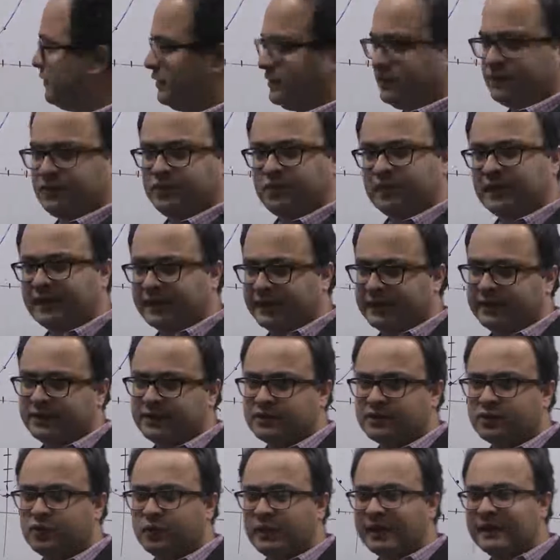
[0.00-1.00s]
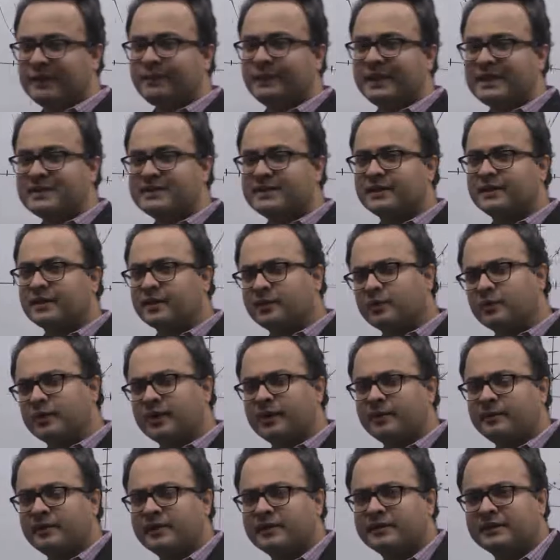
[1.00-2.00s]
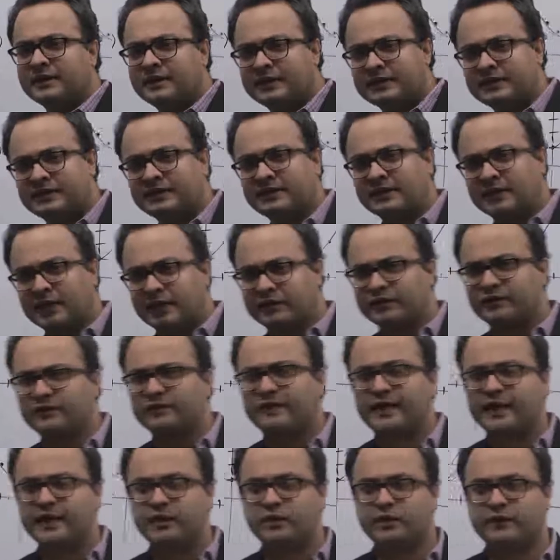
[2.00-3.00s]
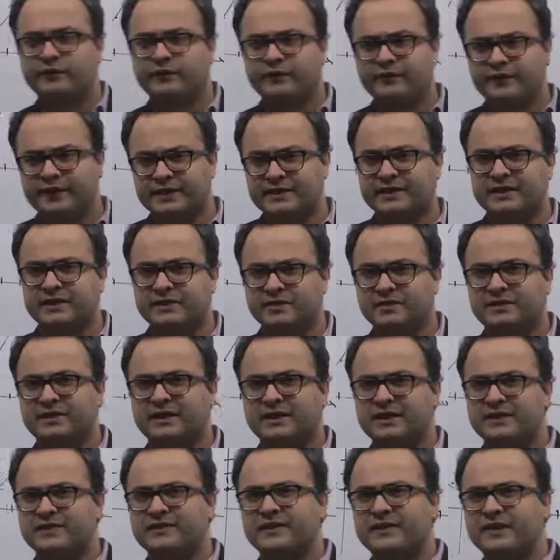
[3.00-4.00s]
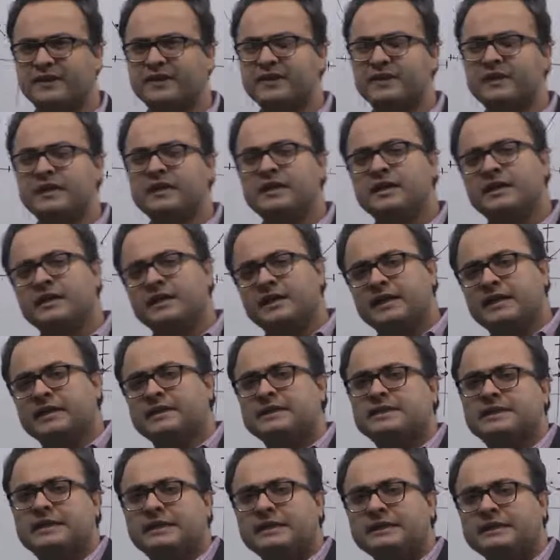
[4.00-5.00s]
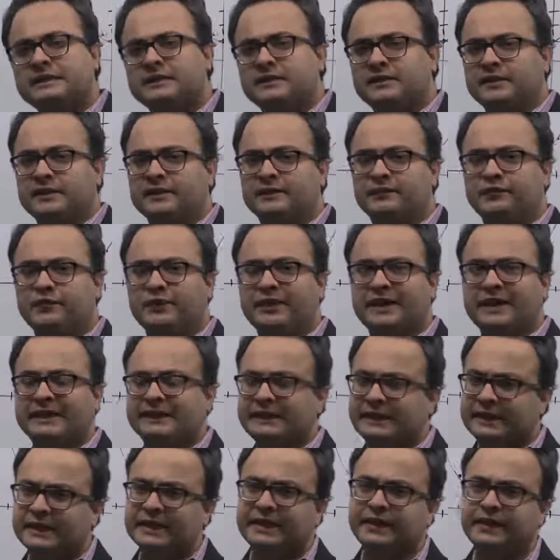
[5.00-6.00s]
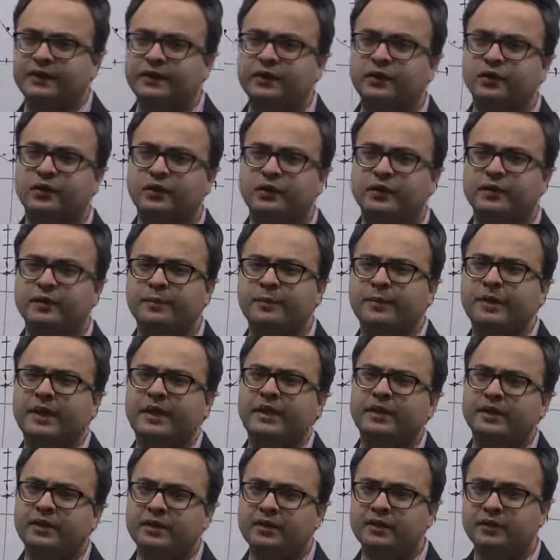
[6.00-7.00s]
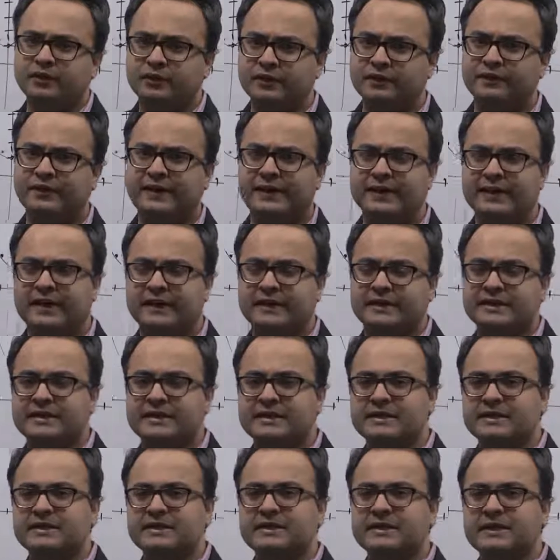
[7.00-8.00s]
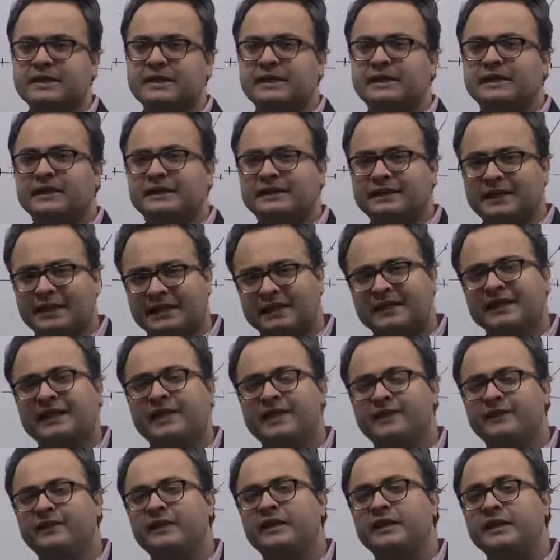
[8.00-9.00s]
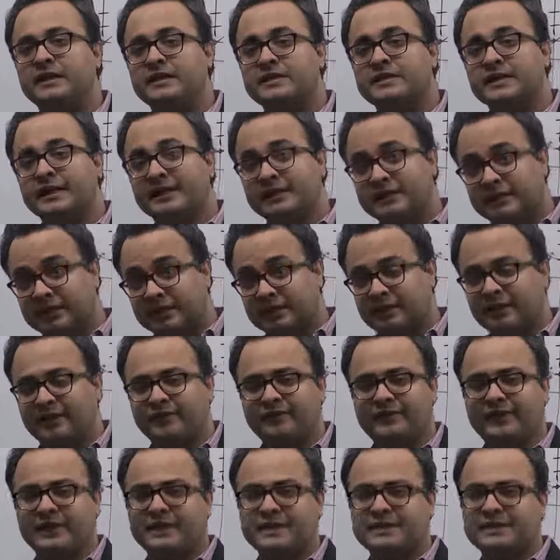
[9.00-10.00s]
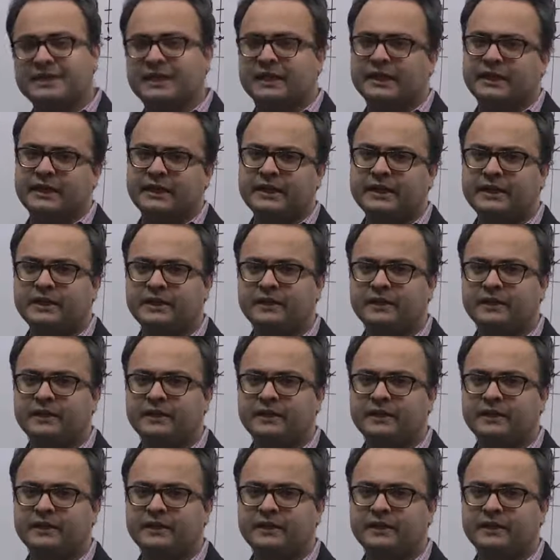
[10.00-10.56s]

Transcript: So one basic requirement that the graph of y equal to f of x has to satisfy is that for any line drawn parallel to the y-axis, that line will intersect the graph at exactly